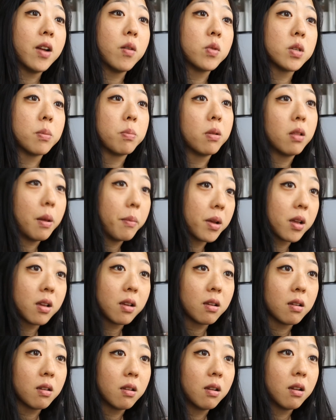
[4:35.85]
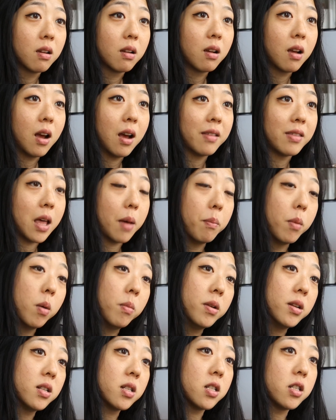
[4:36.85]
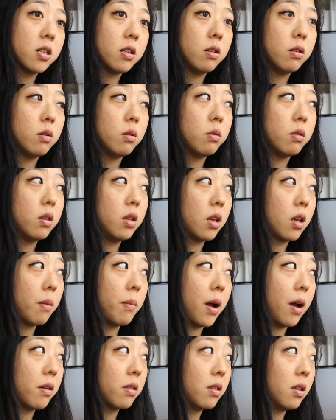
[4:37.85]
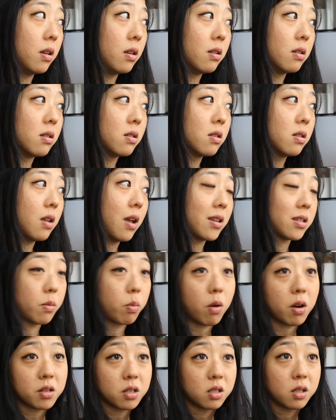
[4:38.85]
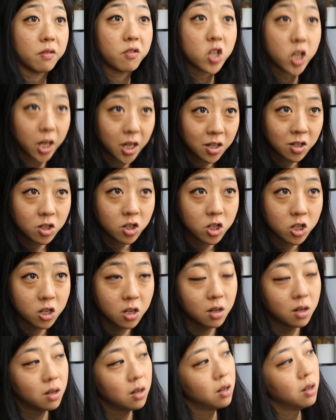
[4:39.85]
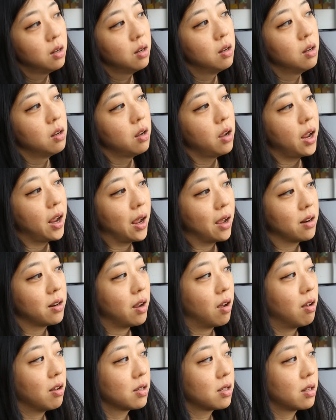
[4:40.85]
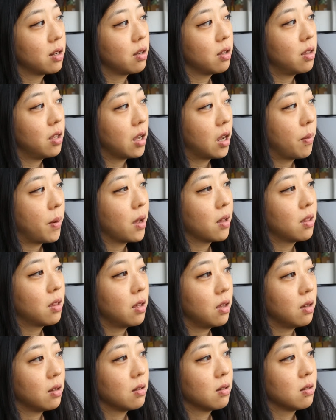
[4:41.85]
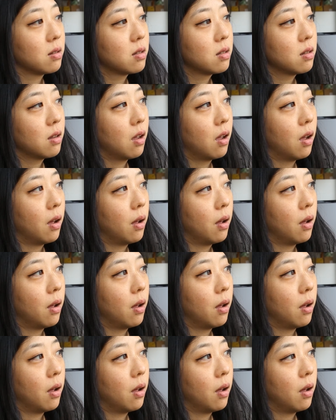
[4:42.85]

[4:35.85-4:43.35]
It was a polemic at that moment to think about things as a process of change, and also think about things